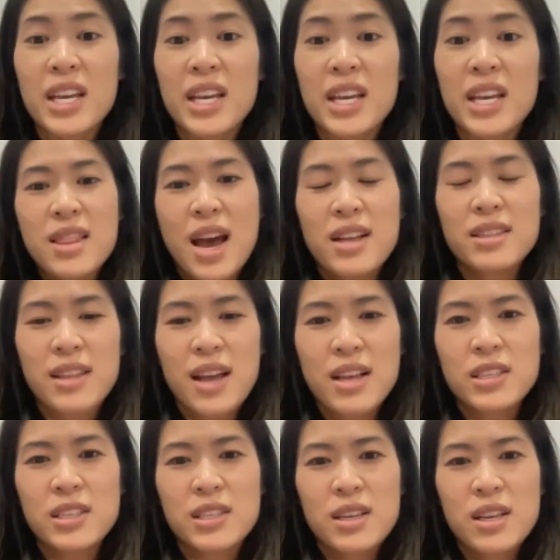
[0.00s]
And
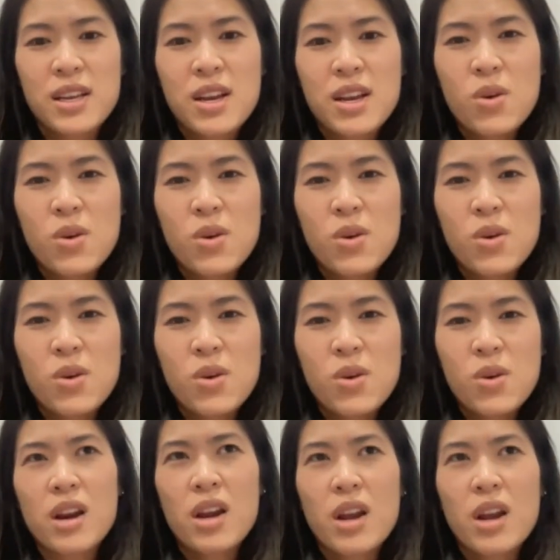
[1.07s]
that's
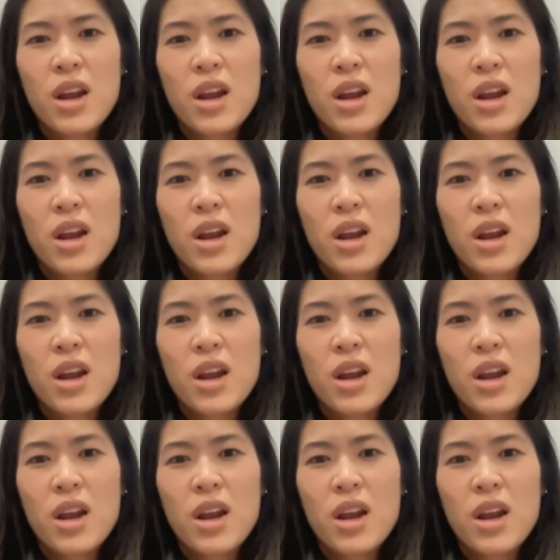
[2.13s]
where